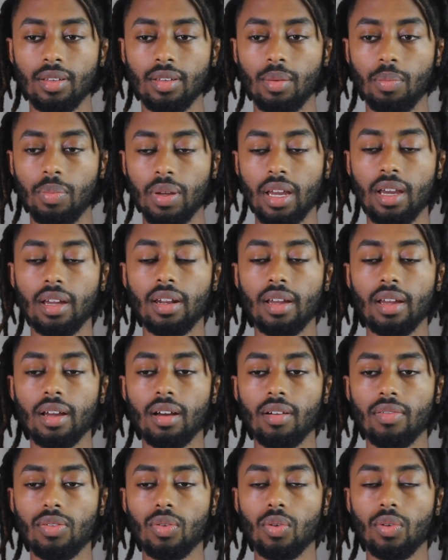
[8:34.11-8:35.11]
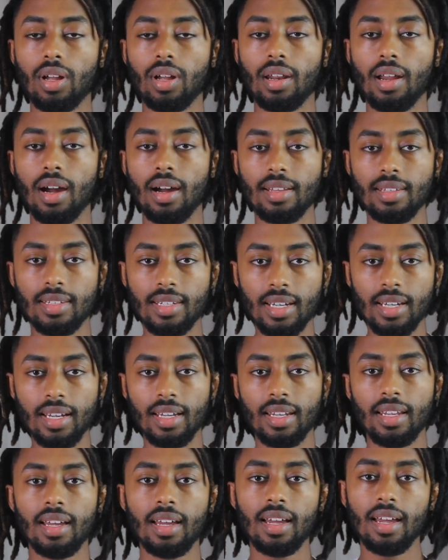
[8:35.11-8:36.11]
the beginning of
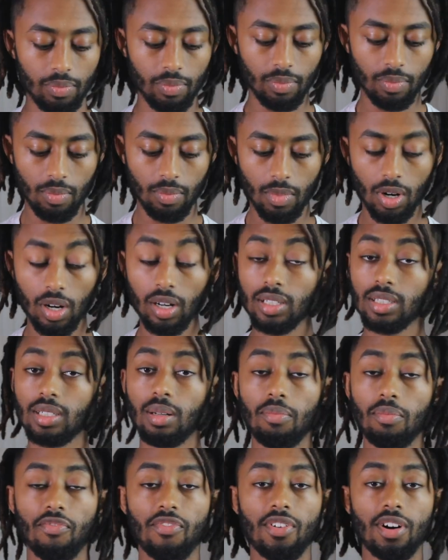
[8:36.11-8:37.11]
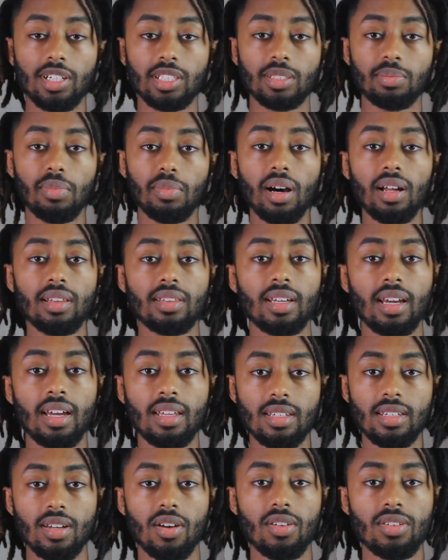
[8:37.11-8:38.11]
2019 marks the first month
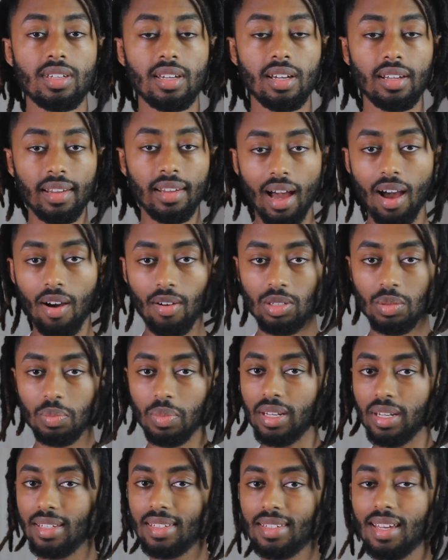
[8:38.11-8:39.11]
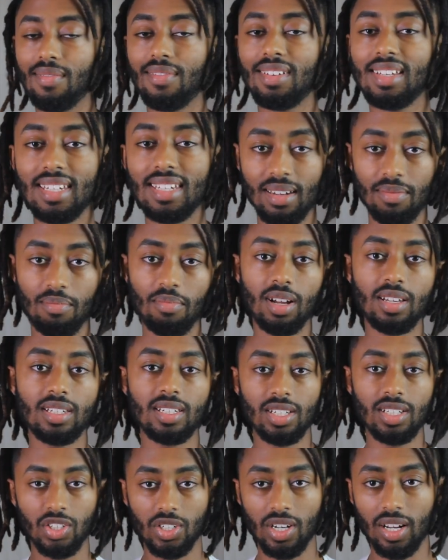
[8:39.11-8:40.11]
and so till now it's been 17
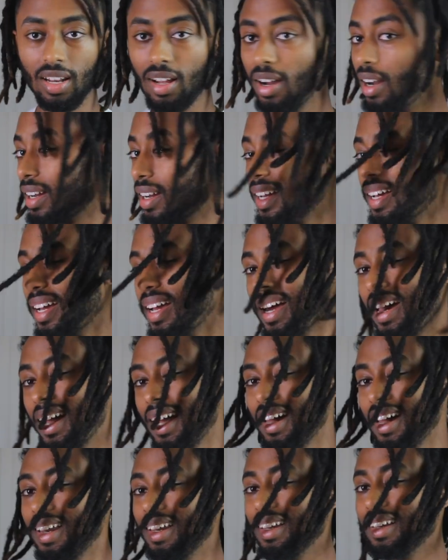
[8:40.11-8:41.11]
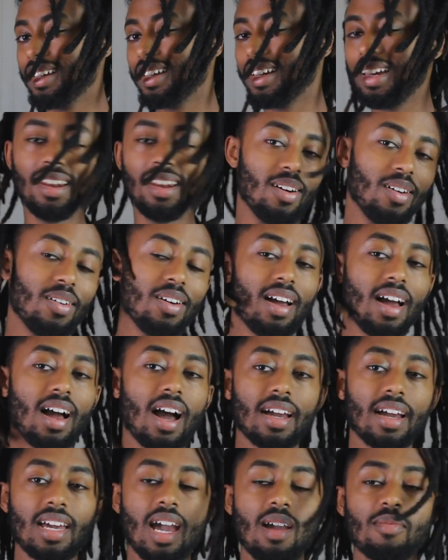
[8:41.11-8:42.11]
months of dreadlock and you know
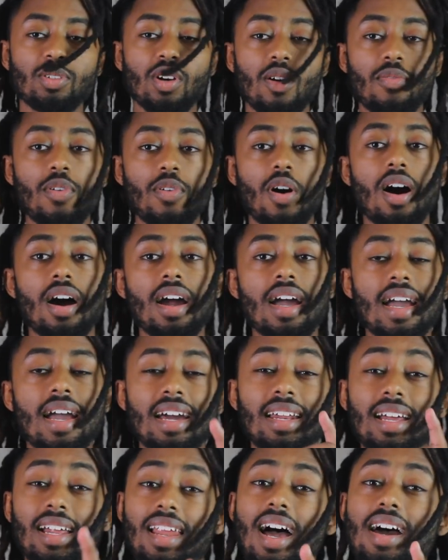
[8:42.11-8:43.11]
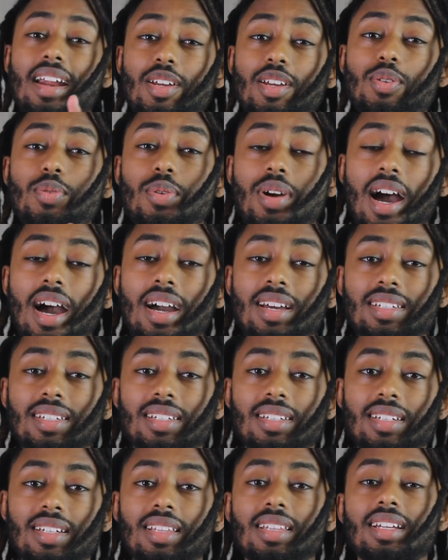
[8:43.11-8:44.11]
I came so far and a lot of you
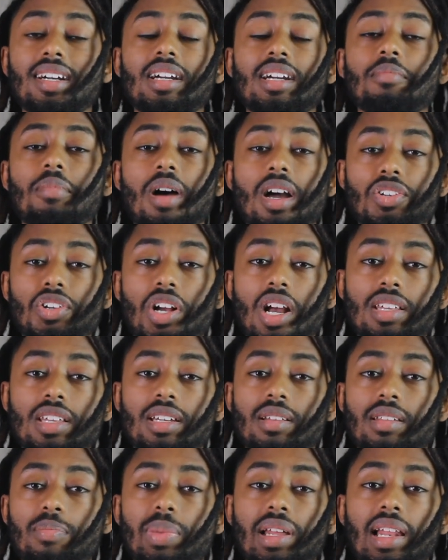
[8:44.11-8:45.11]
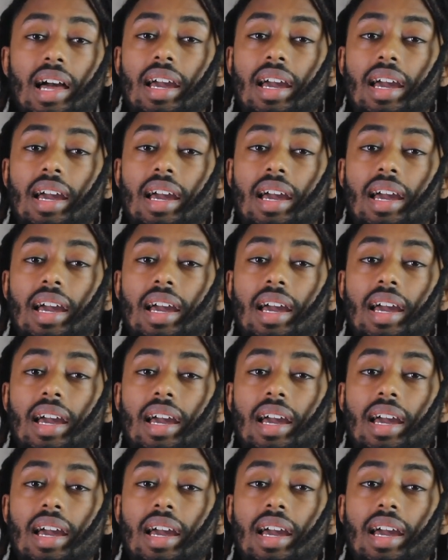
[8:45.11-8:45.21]
guys look at my dreads and be